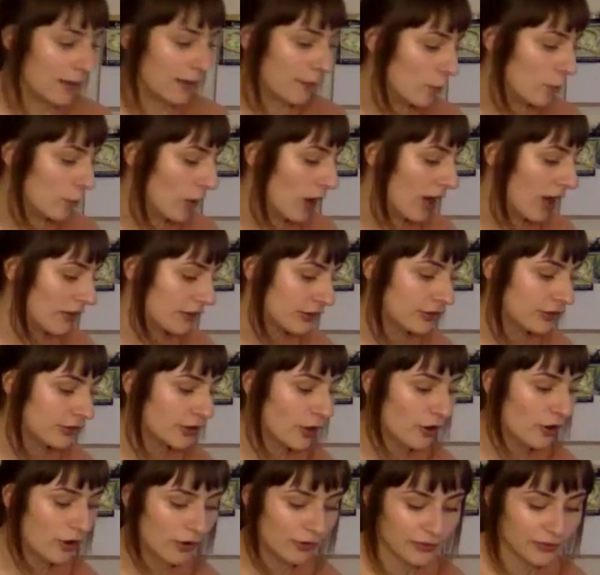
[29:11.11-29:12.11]
We'll also
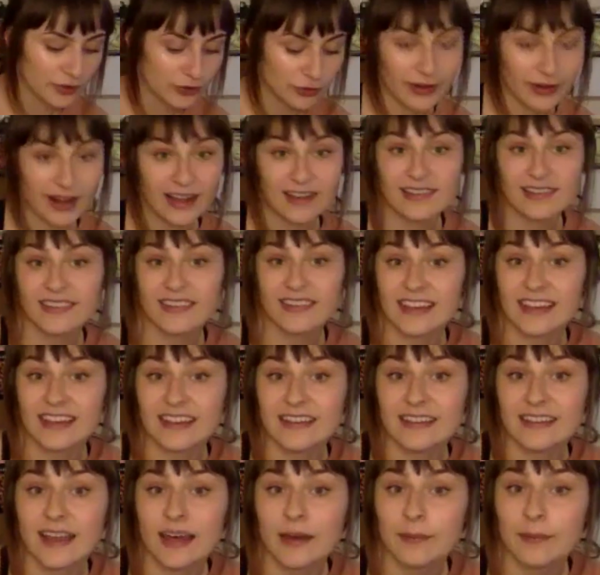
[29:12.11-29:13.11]
go over direct
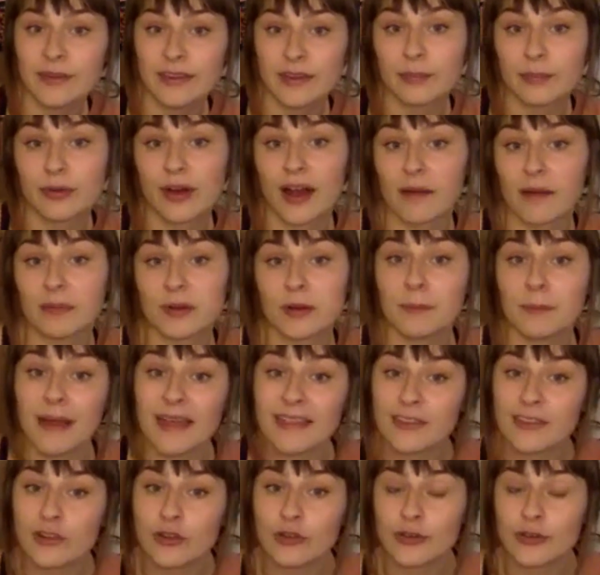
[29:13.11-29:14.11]
seeding them and the proper
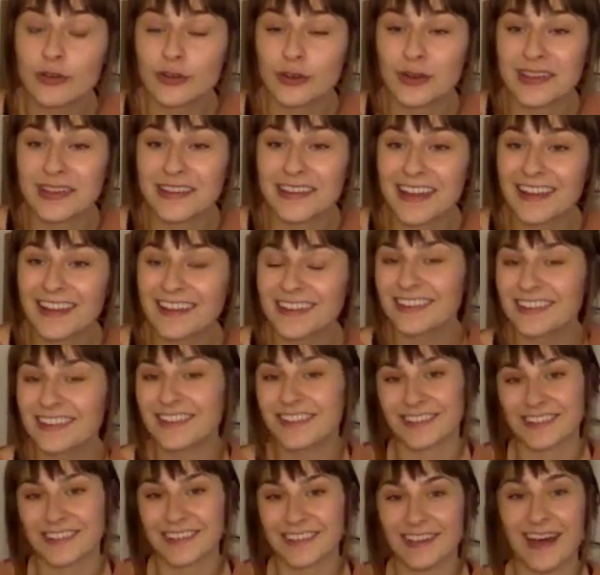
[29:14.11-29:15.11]
methods for doing that, because
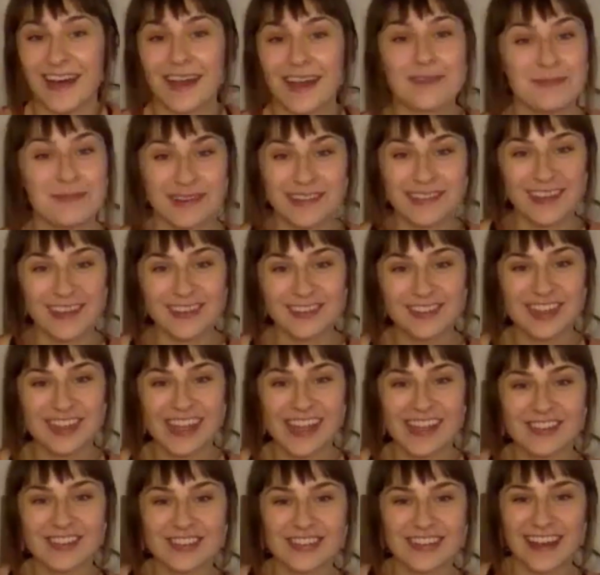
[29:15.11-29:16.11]
there's a lot of
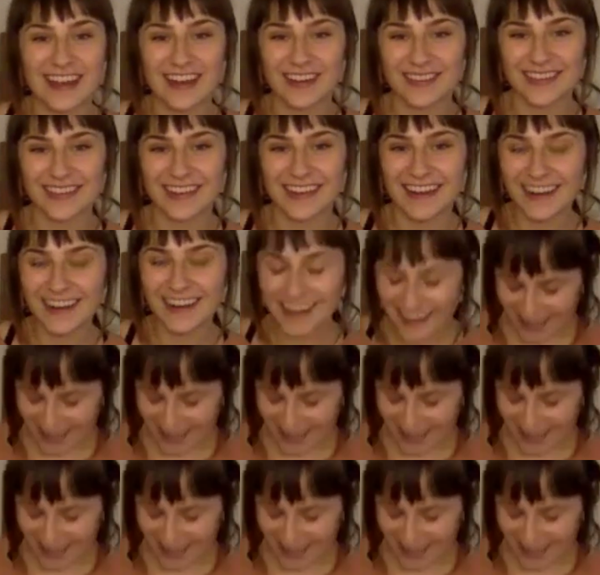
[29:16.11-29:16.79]
miseducation out there.